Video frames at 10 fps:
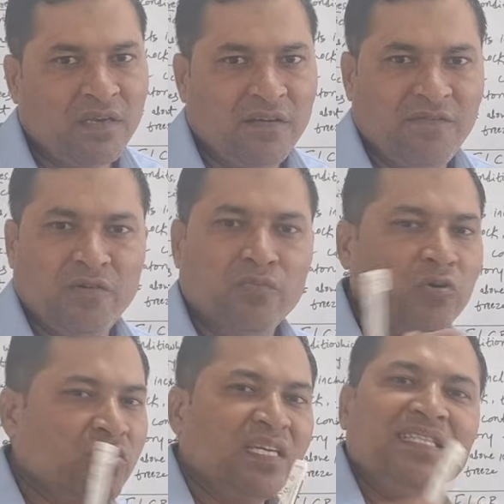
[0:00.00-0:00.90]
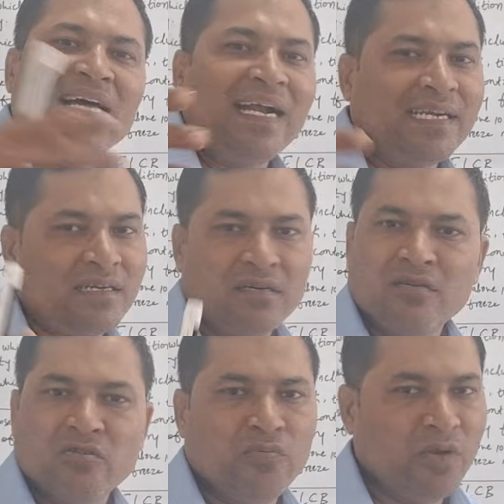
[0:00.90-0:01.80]
If you more than that,
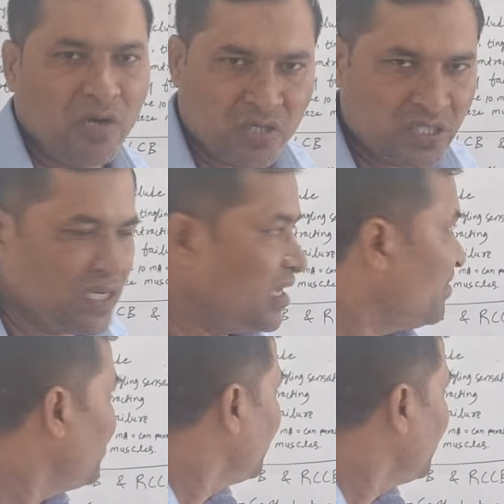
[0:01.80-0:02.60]
you will lose your life.